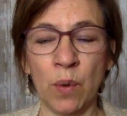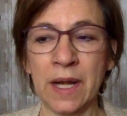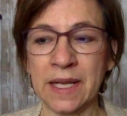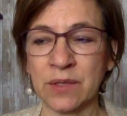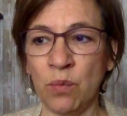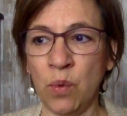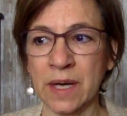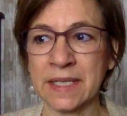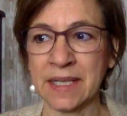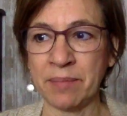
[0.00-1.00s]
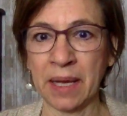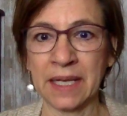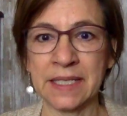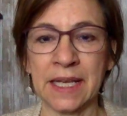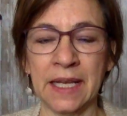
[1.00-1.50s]
What is one step I
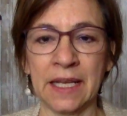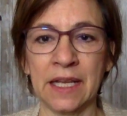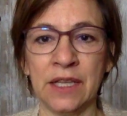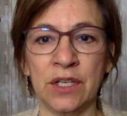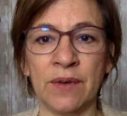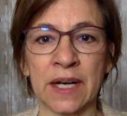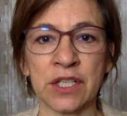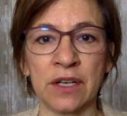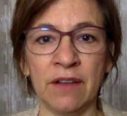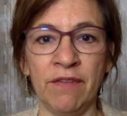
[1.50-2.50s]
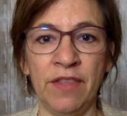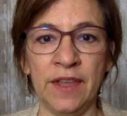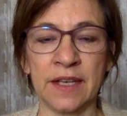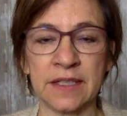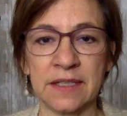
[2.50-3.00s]
can take in the direction of
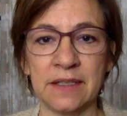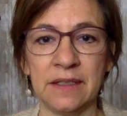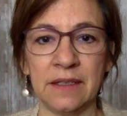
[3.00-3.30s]
this?